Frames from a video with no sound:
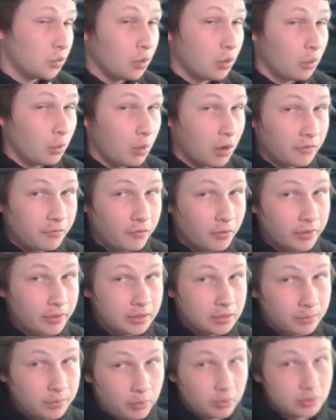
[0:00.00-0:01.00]
or waterfall in
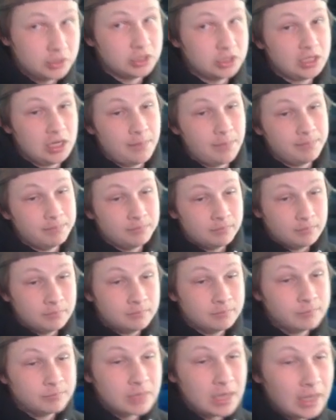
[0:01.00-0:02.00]
the poison jab.
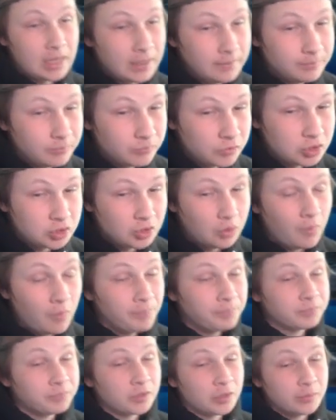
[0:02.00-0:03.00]
Um, so
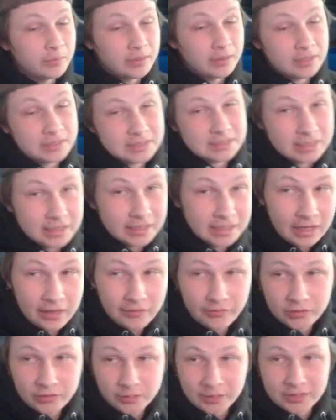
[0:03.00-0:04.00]
realistically,
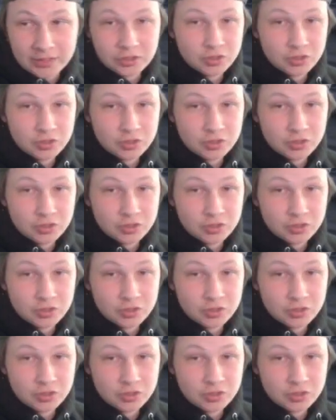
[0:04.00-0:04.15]
unless we get